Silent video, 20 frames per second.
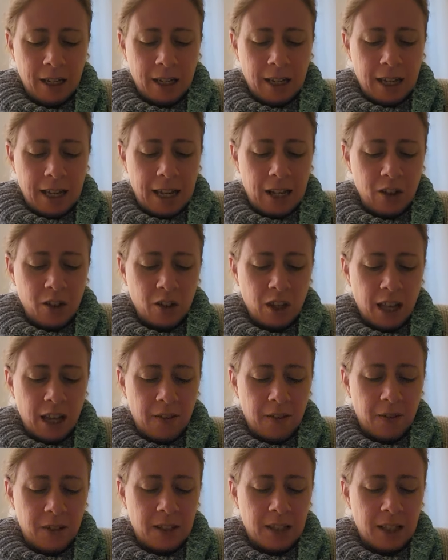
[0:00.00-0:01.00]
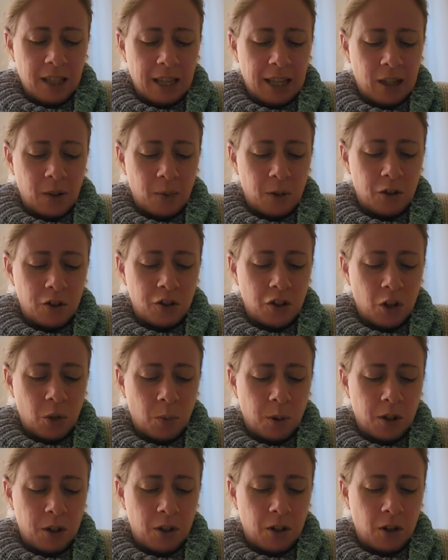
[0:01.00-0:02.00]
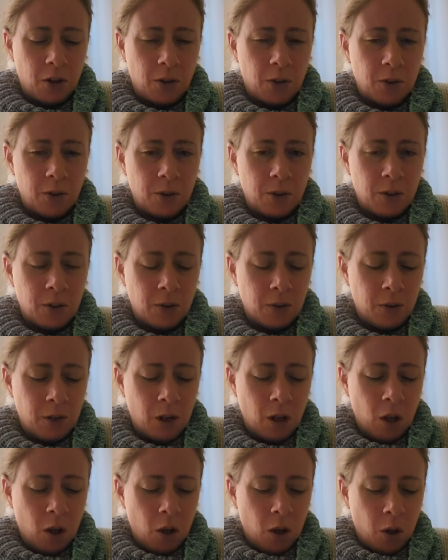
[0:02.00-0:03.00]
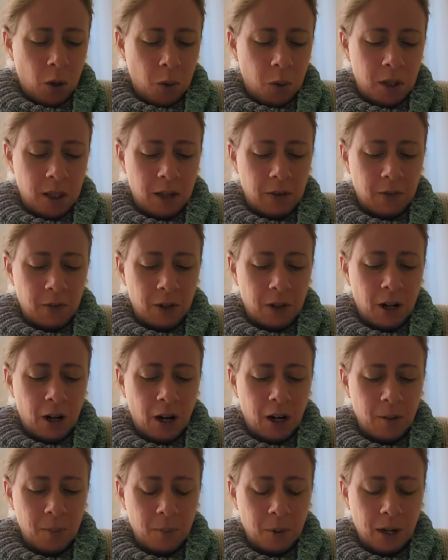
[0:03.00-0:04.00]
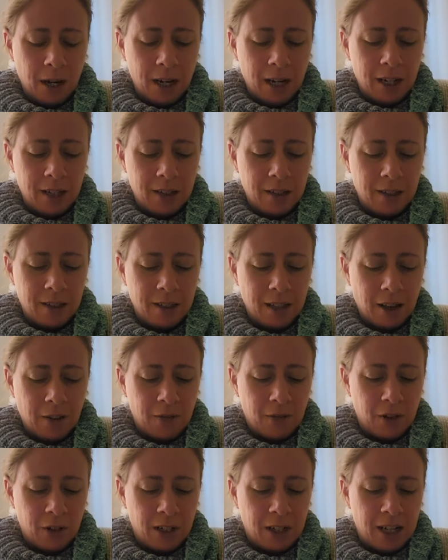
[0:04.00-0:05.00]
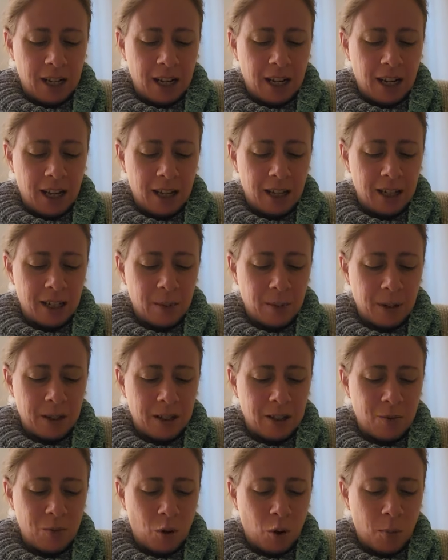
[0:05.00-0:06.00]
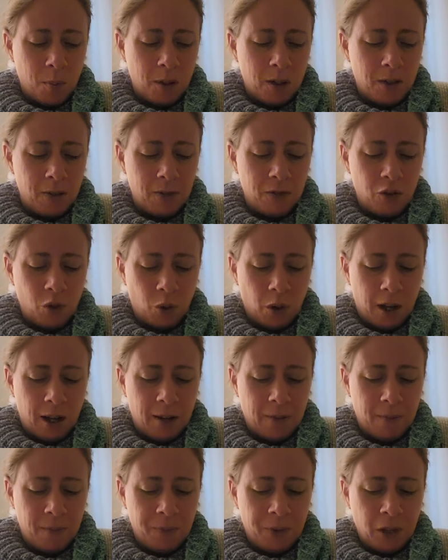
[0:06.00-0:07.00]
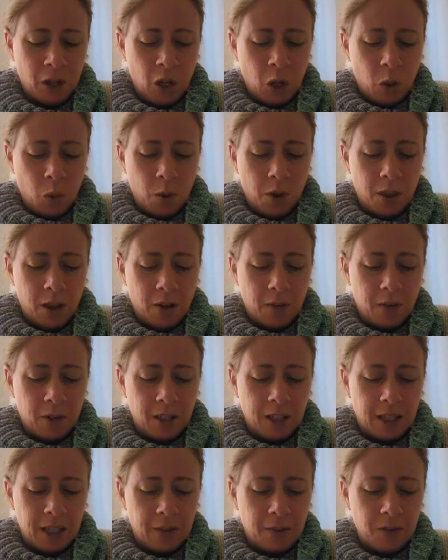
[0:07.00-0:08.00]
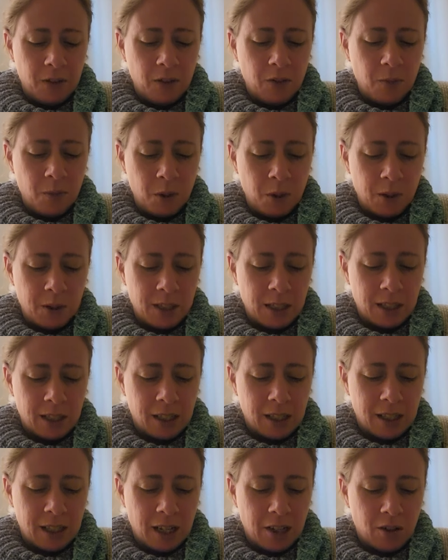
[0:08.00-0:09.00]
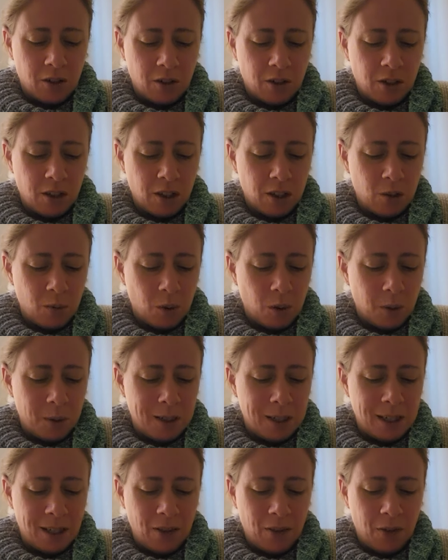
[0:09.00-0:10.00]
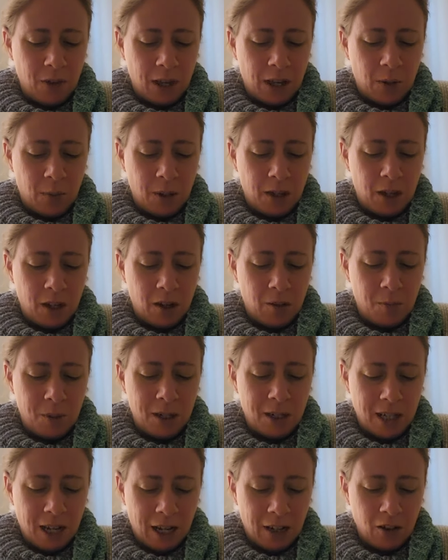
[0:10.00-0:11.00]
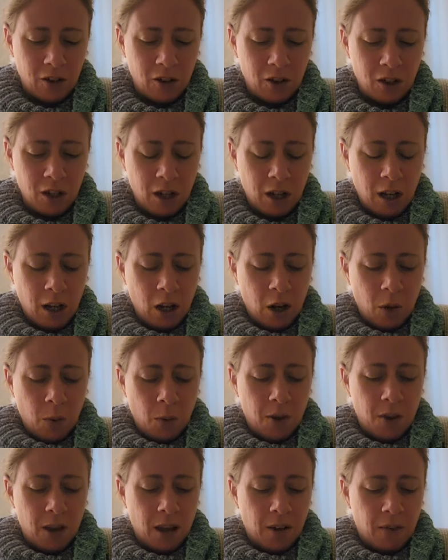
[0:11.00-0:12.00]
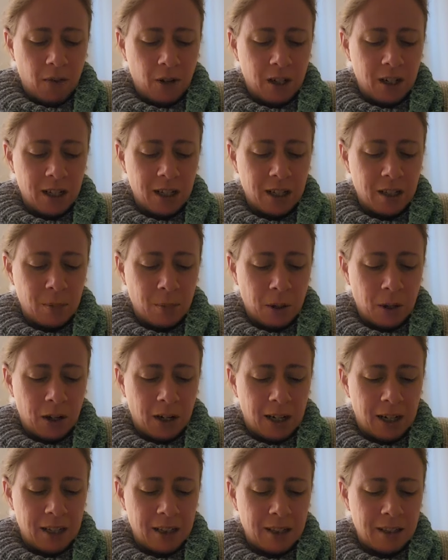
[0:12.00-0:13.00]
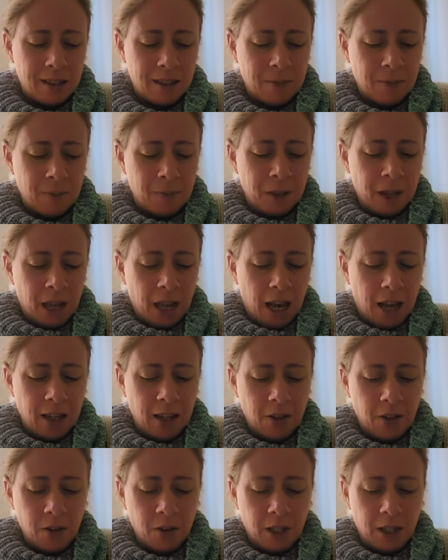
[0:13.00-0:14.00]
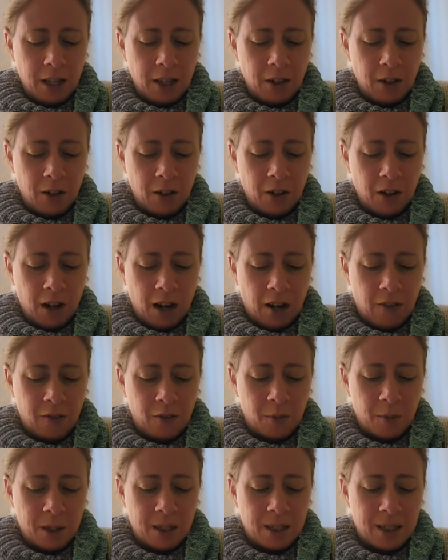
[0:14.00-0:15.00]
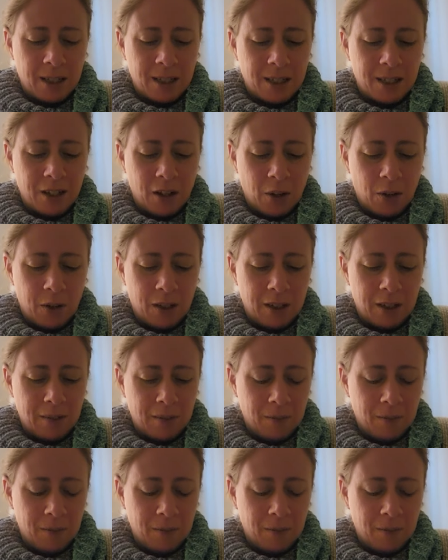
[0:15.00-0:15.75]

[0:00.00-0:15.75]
Each life is a language no one knows. With every heartbreak, discovery, and unexpected moment of joy, with every lift of music that touches us where we didn't think we could be touched, with every experience, another letter in our alphabet is decoded.